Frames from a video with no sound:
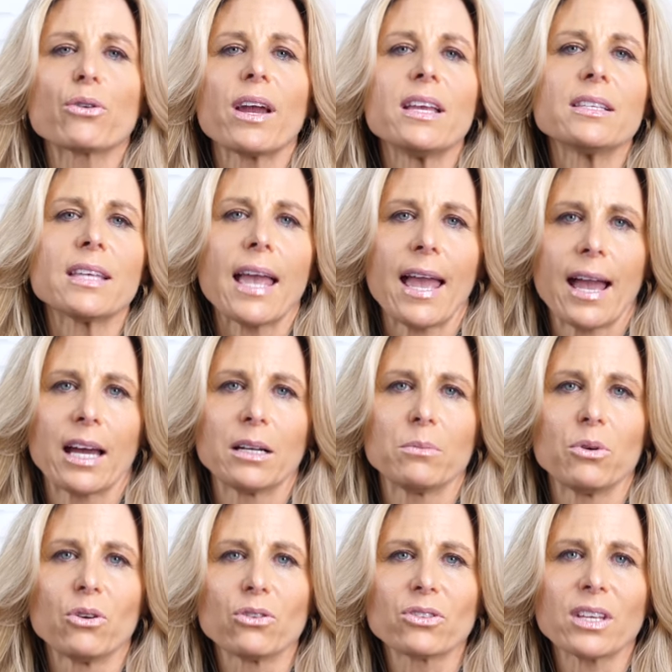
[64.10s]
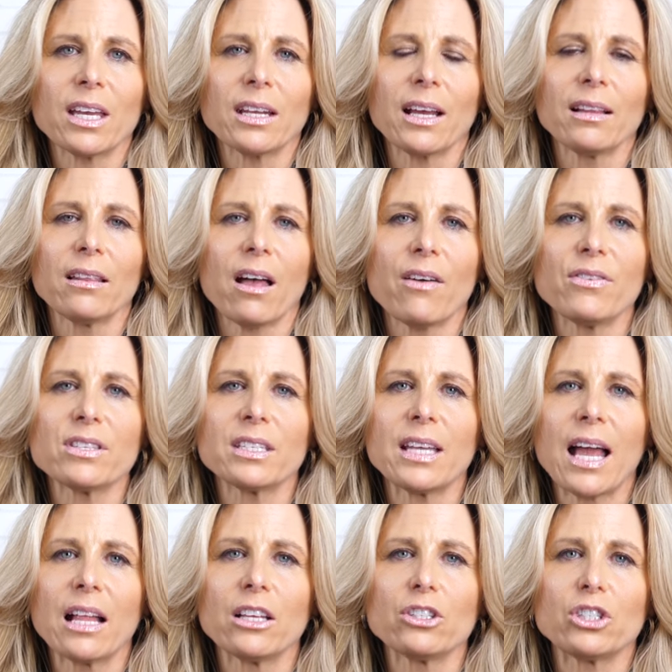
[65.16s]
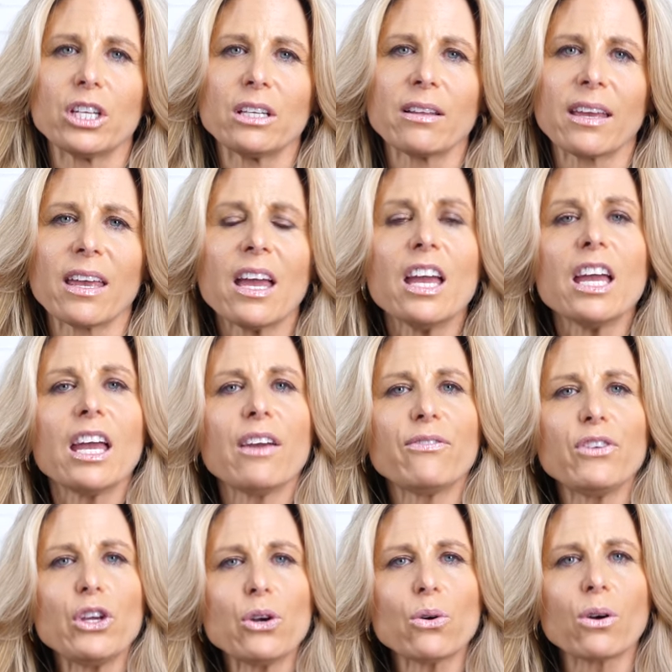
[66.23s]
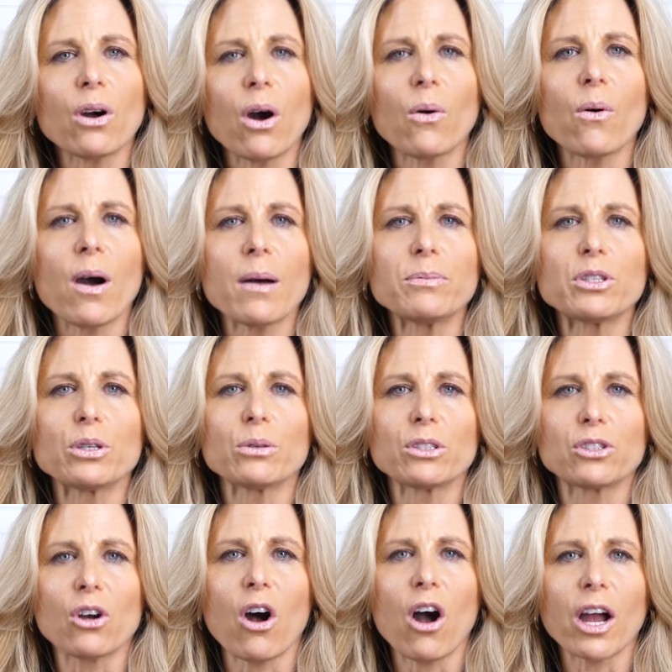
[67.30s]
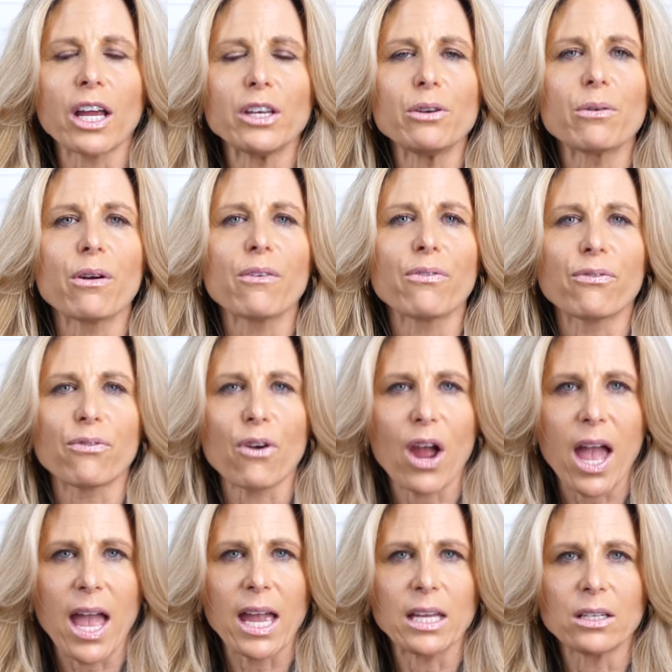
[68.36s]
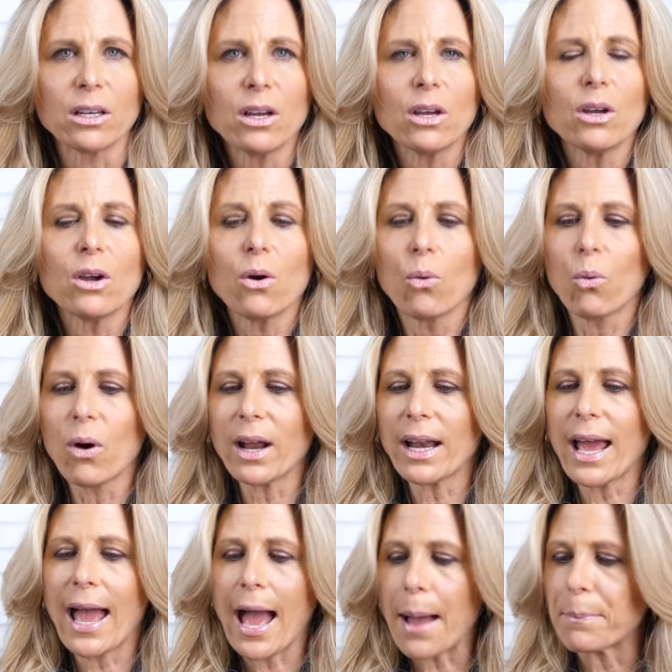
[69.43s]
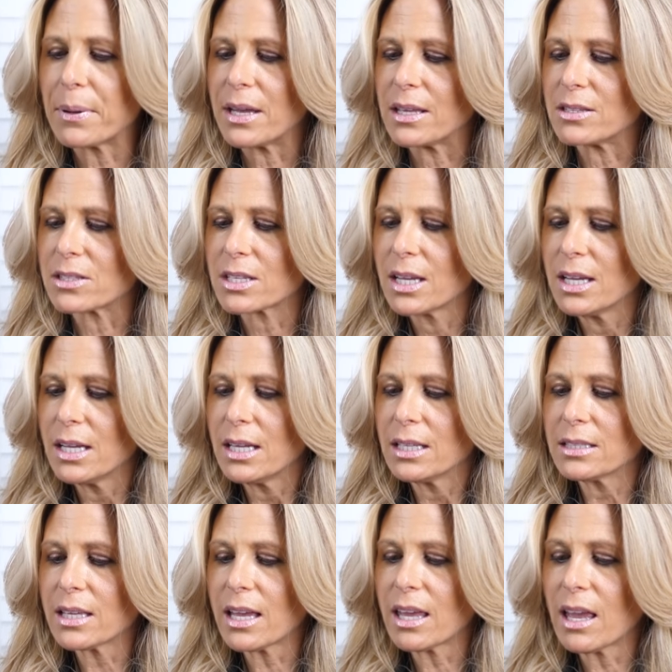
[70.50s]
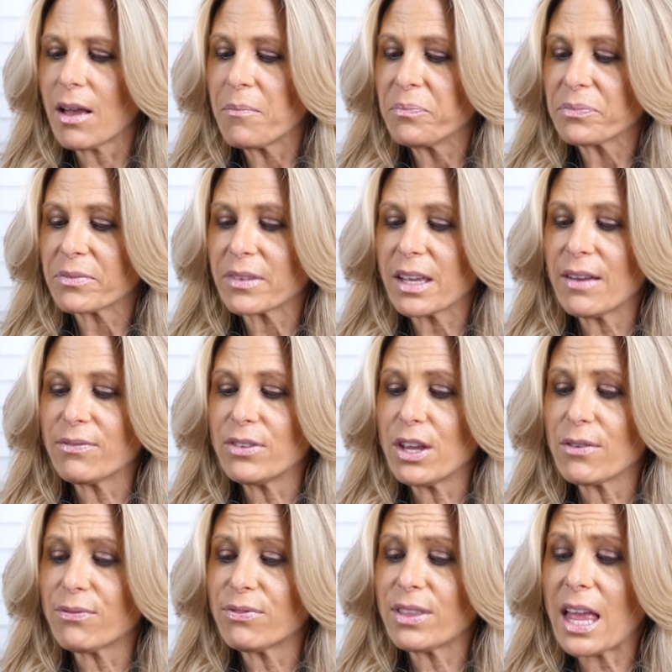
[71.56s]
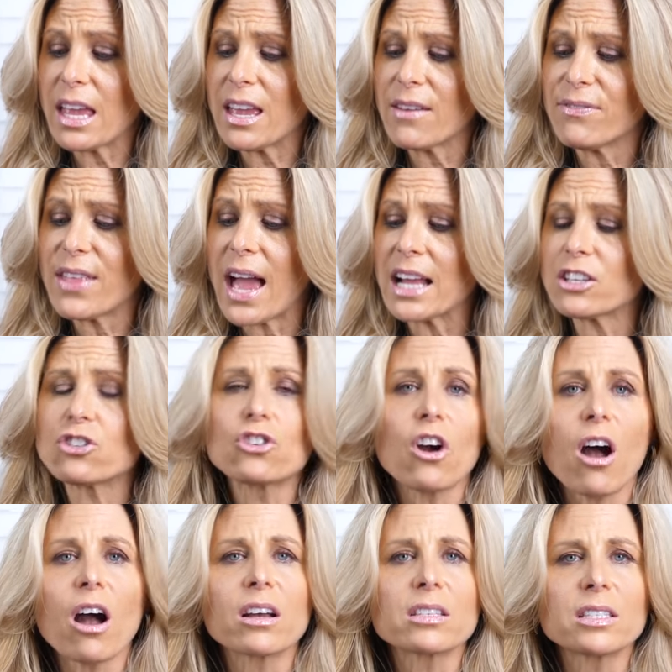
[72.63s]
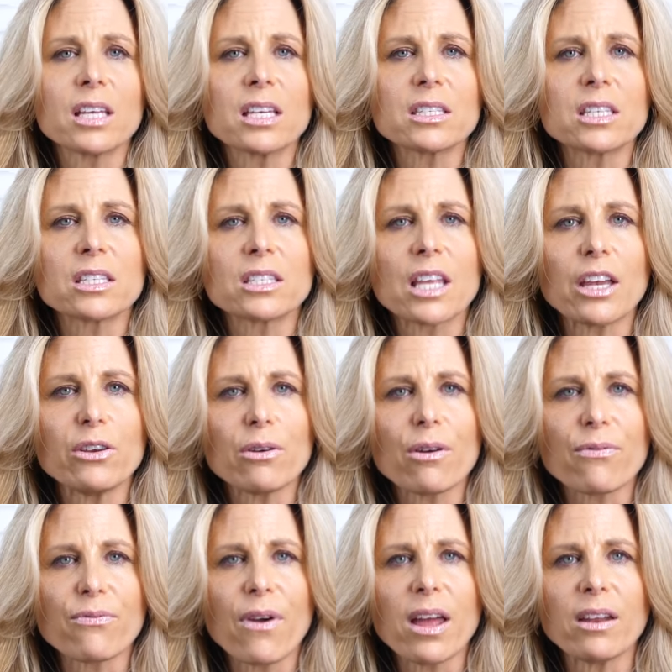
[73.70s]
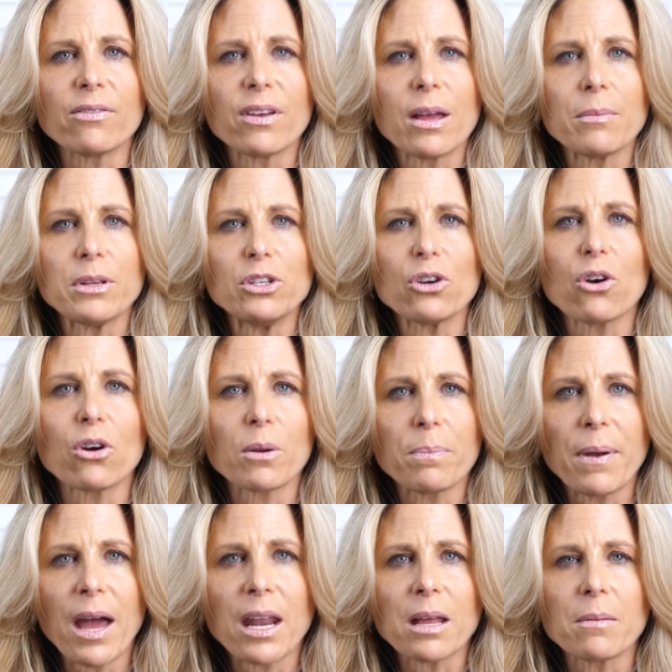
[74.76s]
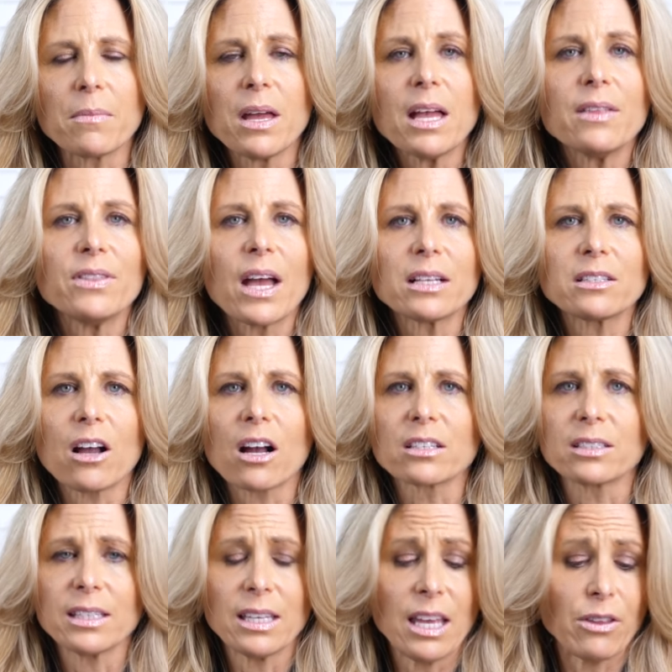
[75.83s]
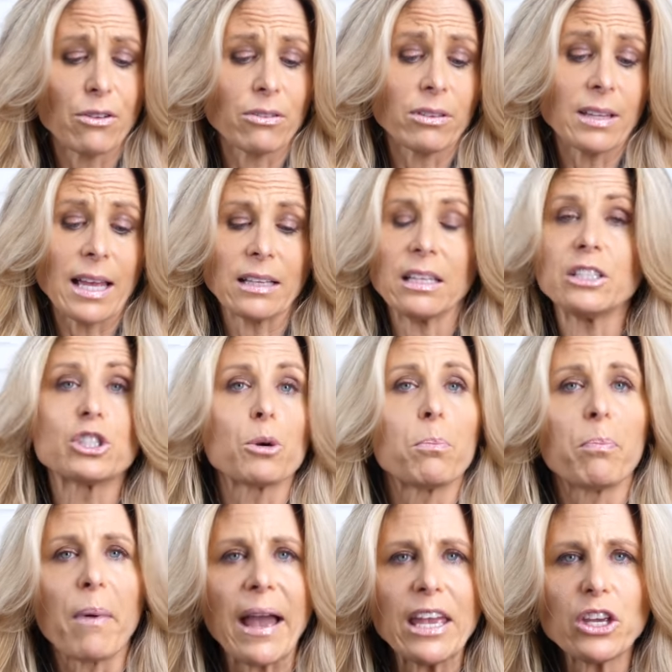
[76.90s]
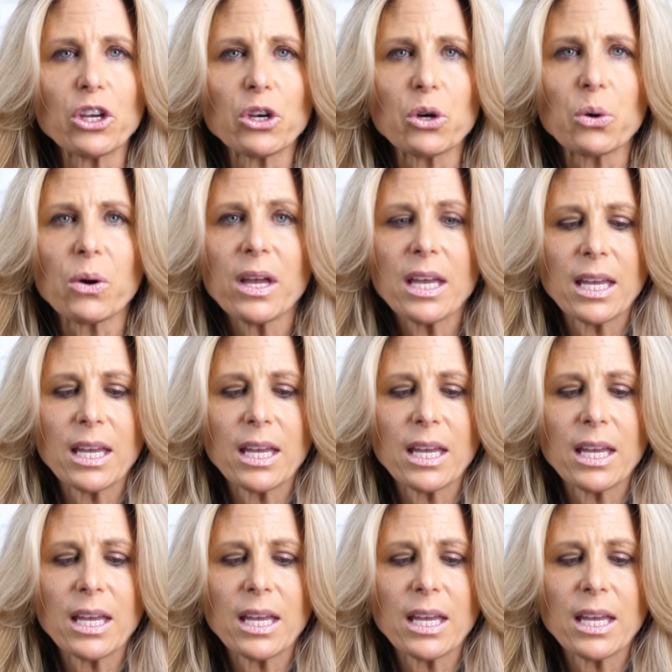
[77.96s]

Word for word: trains animals, and I love his analogy. Like, if you go up to a dog and you're afraid, what happens? It's like, if that dog senses that you're afraid of him and you go to pet him, that dog's either likely to bite you,